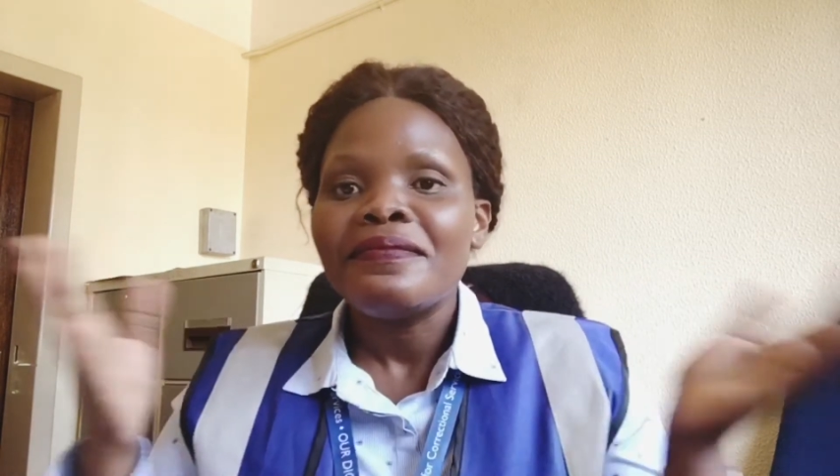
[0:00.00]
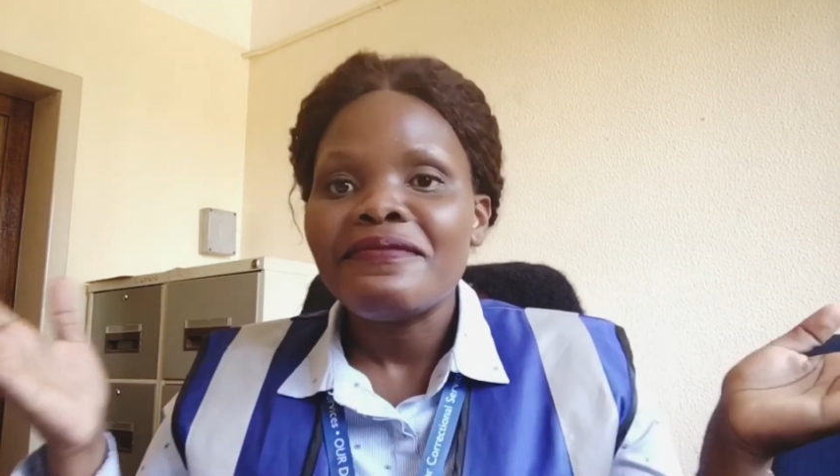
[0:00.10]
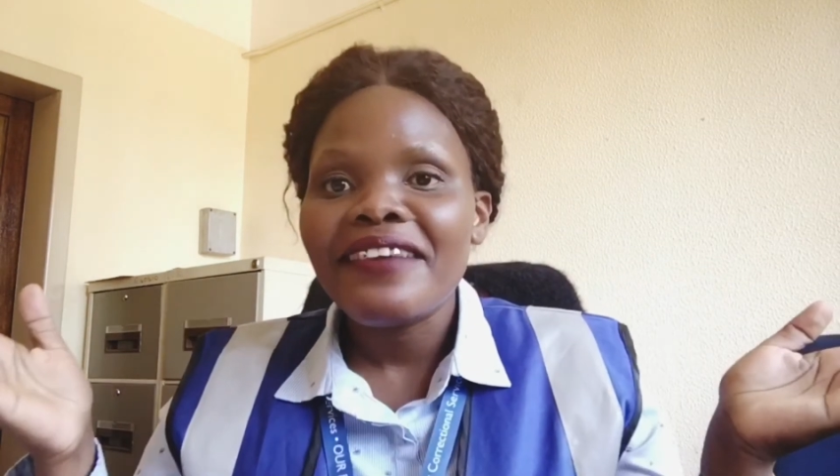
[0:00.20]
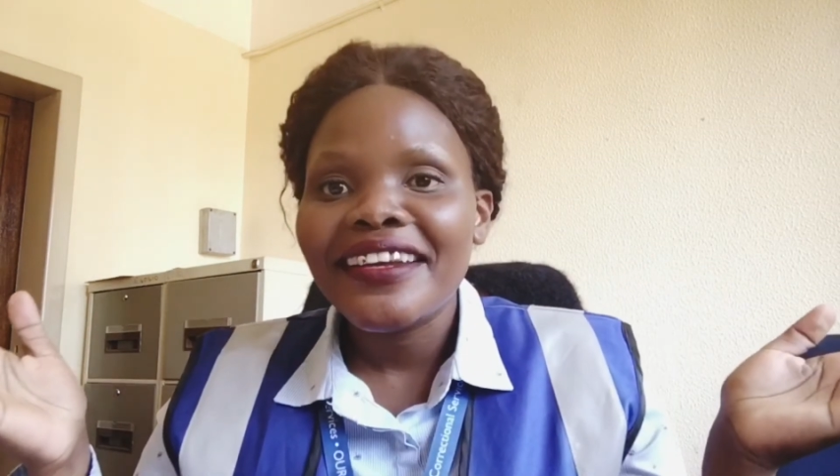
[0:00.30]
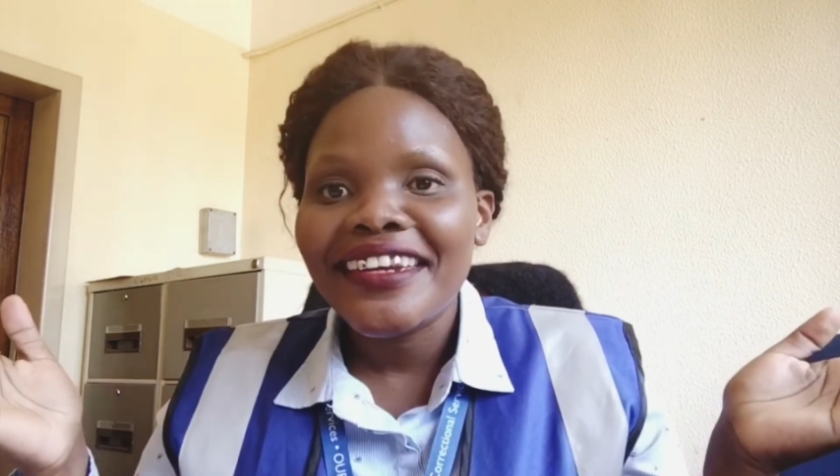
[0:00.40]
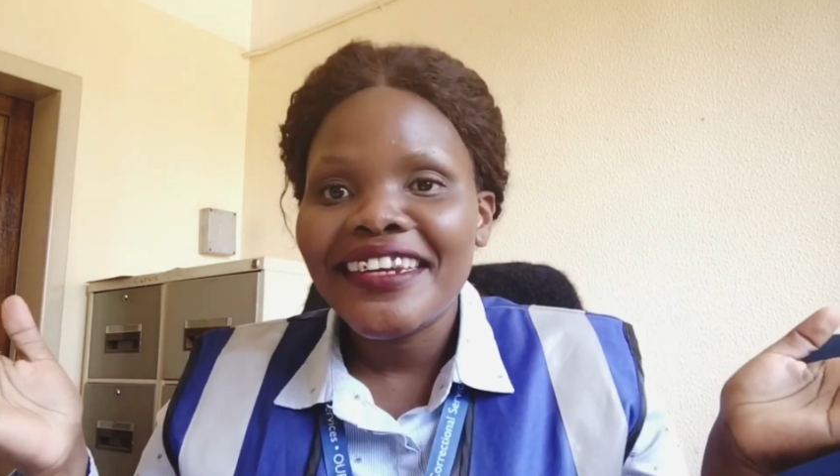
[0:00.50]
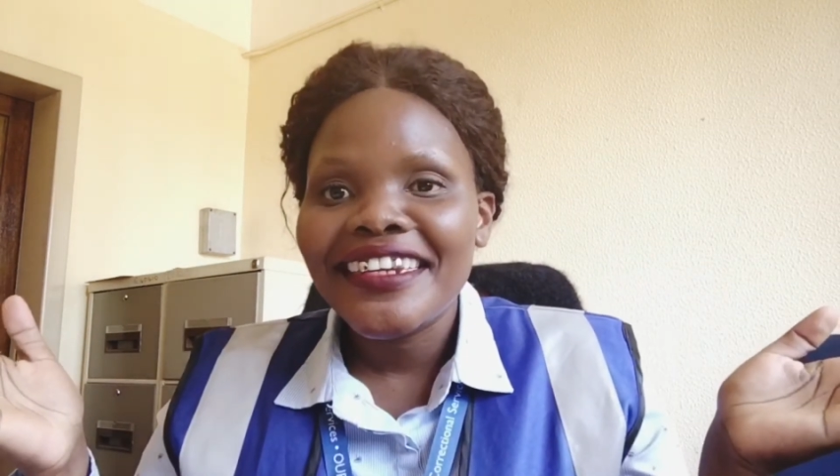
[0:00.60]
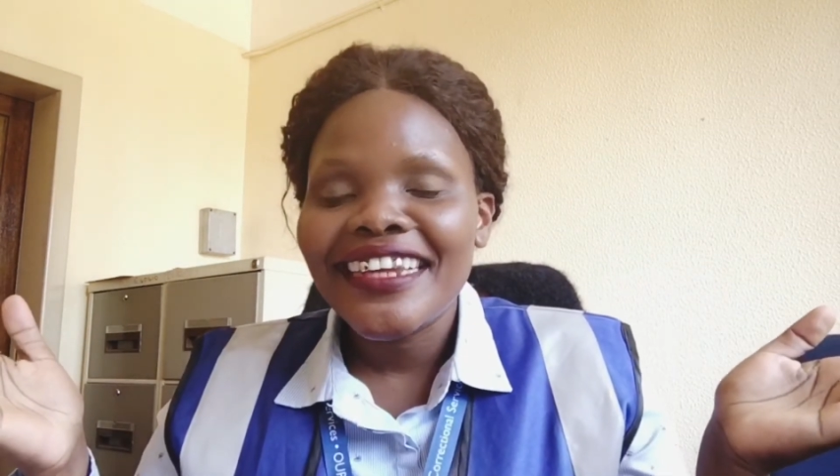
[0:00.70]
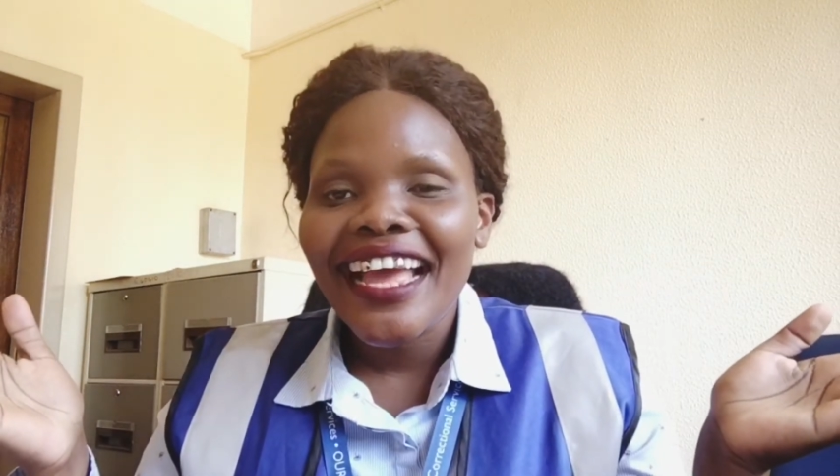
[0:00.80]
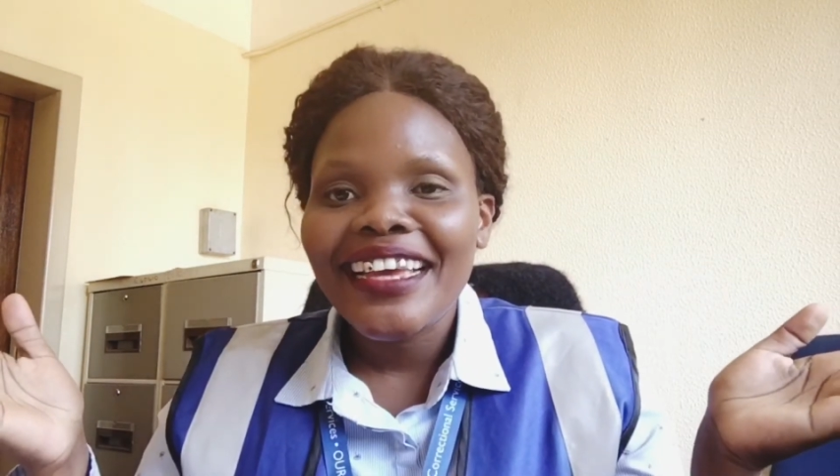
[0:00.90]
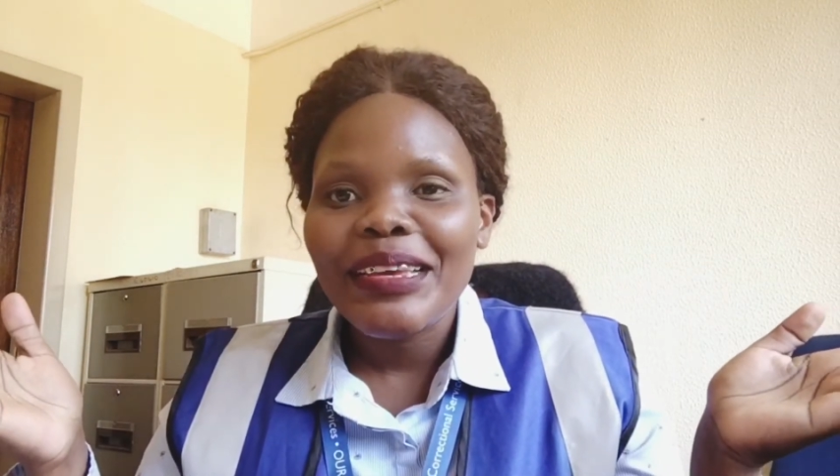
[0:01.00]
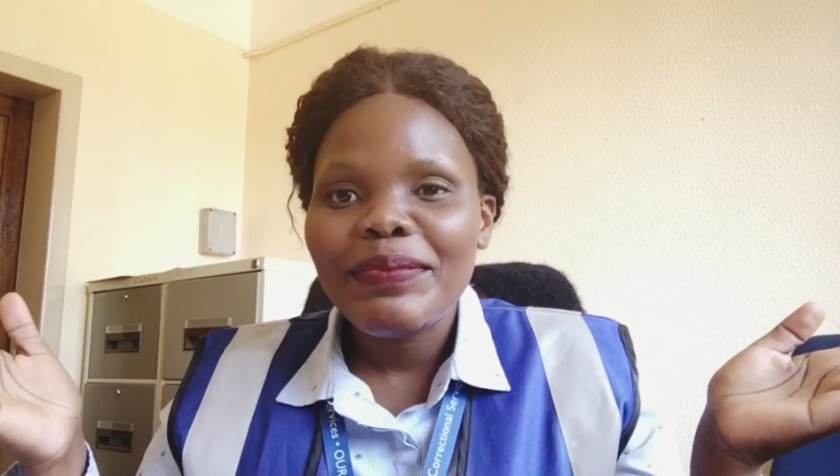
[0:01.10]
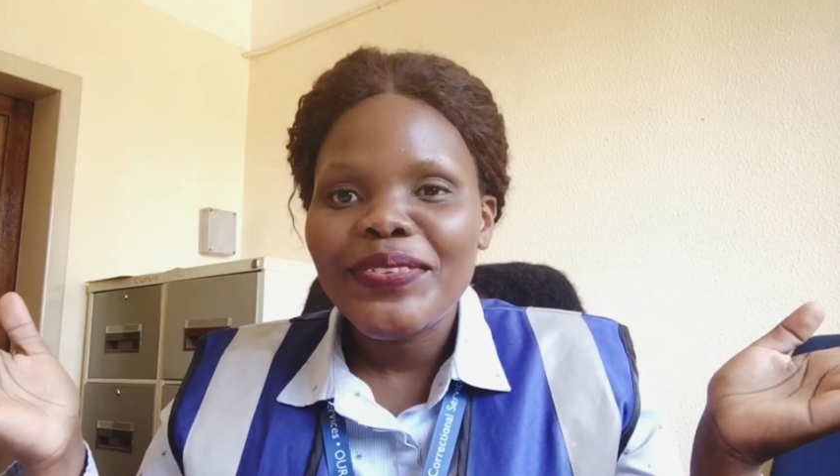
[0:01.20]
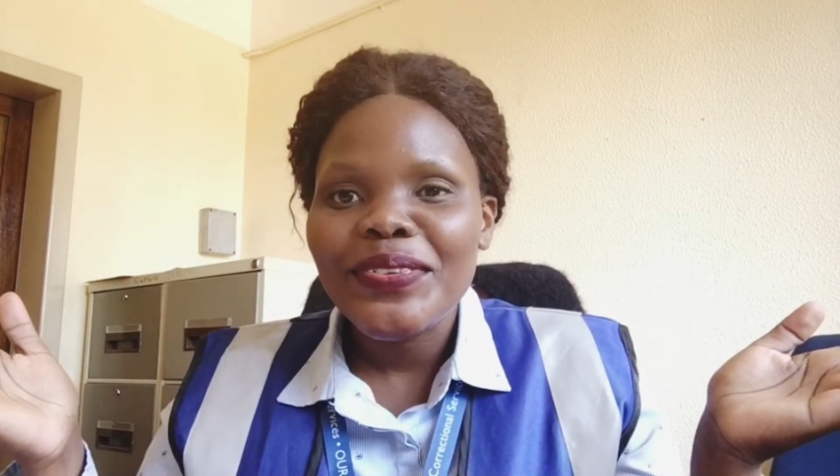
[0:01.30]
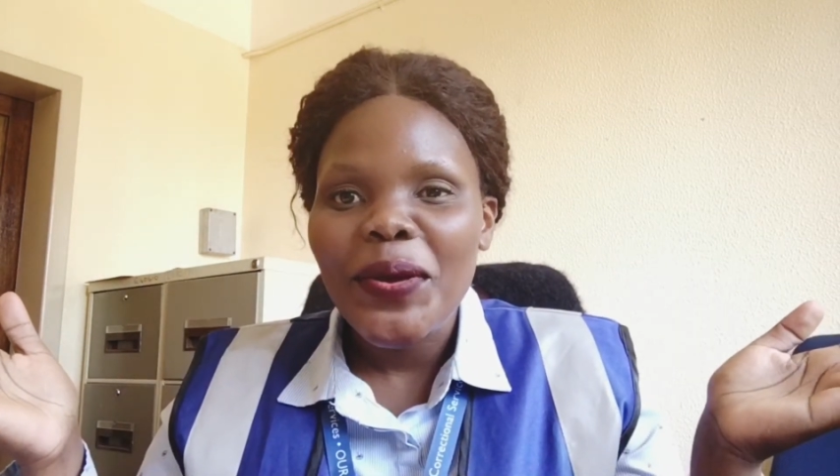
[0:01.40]
finally I came
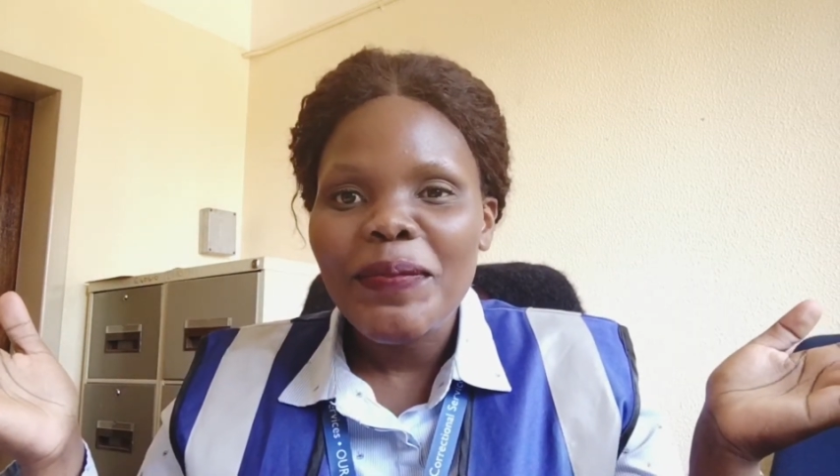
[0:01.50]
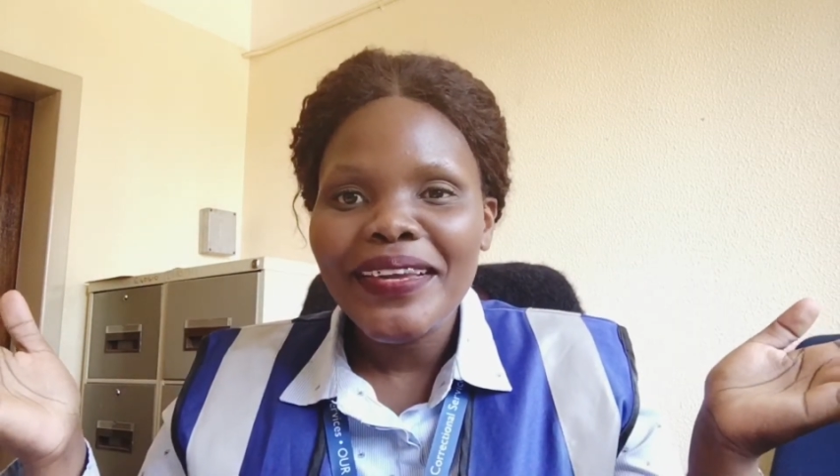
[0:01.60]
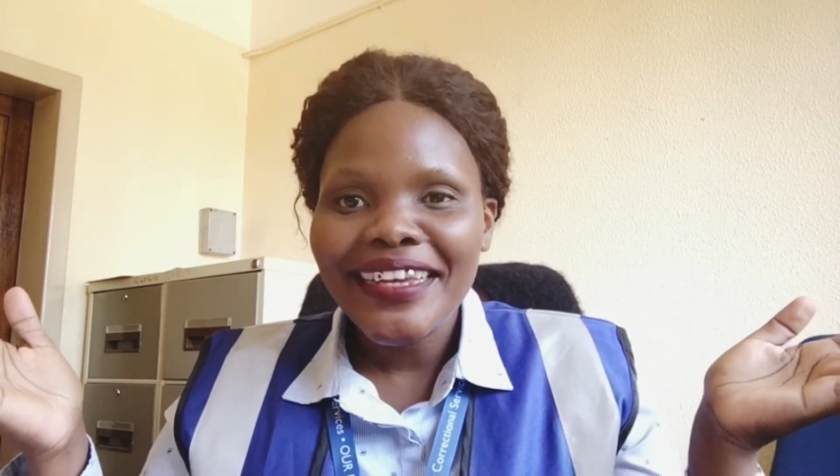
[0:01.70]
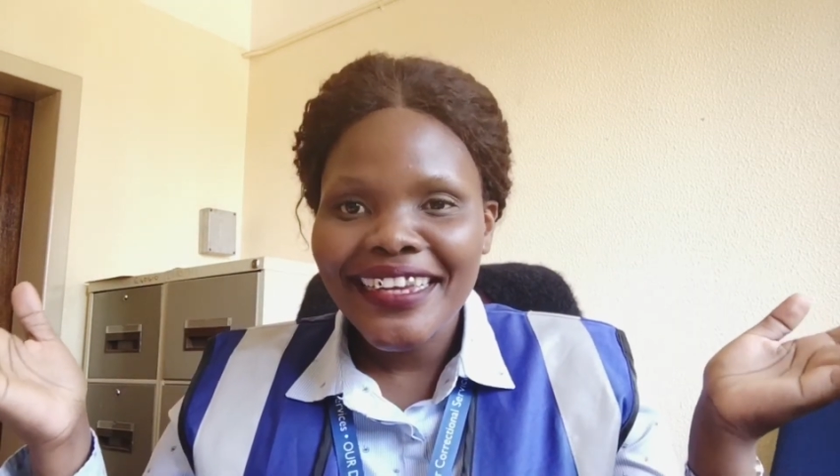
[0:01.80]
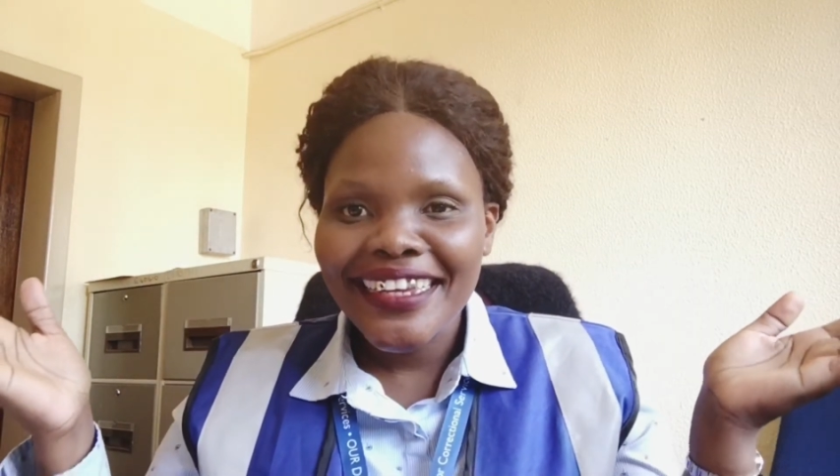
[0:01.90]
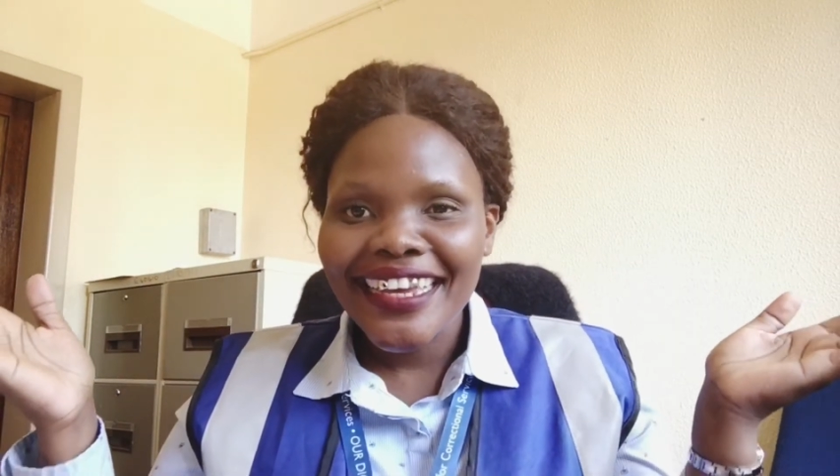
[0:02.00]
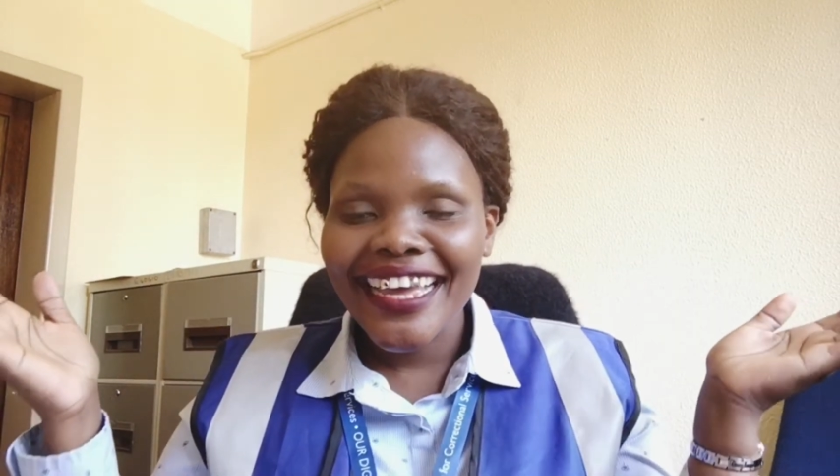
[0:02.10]
to Joburg